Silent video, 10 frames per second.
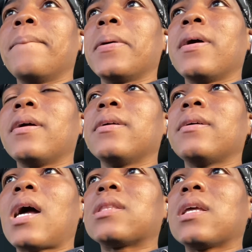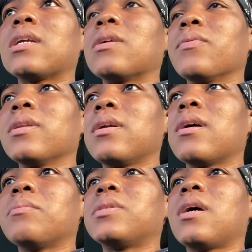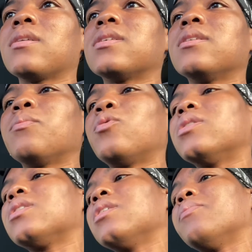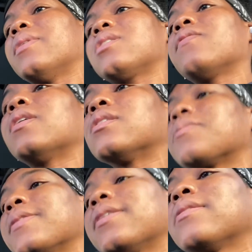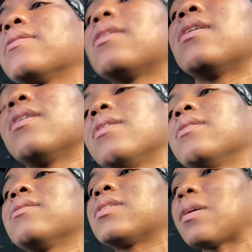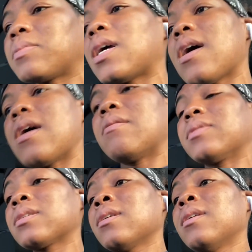but I think it really comes down to them wanting to see the best for us, man. And sometimes,